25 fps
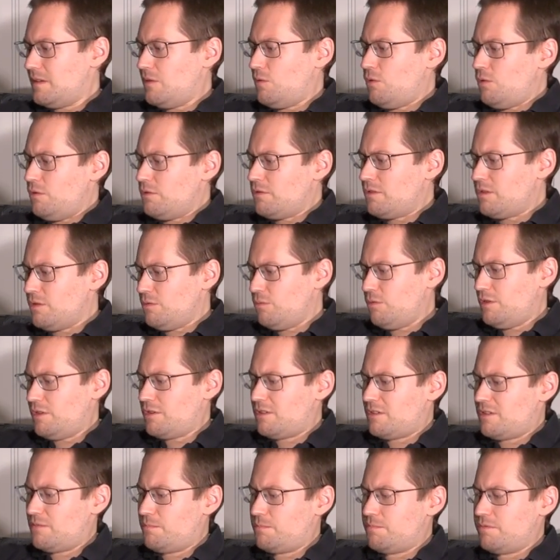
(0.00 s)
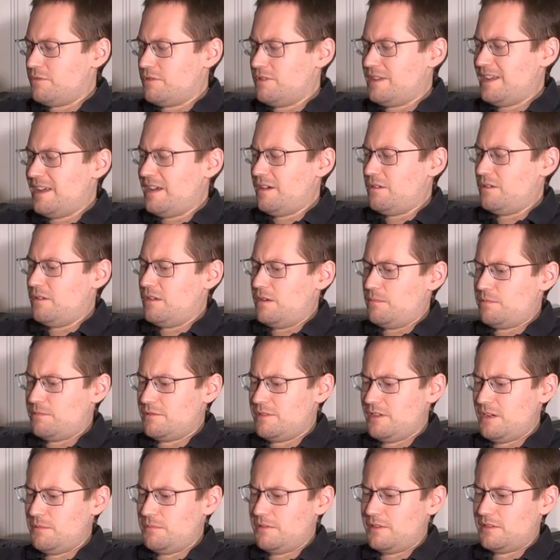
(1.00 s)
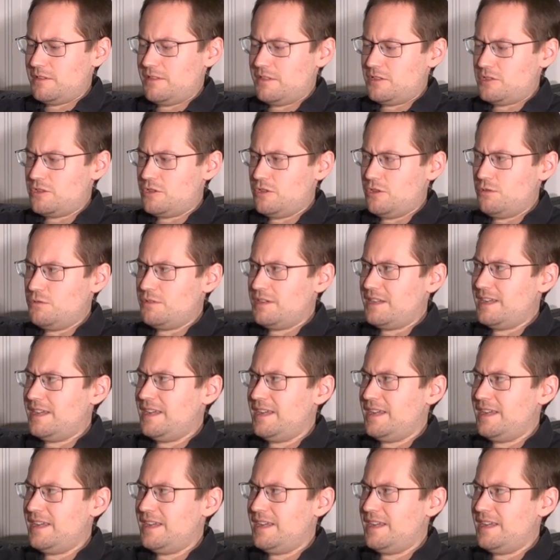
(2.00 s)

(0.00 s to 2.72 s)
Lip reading: also was predominantly shown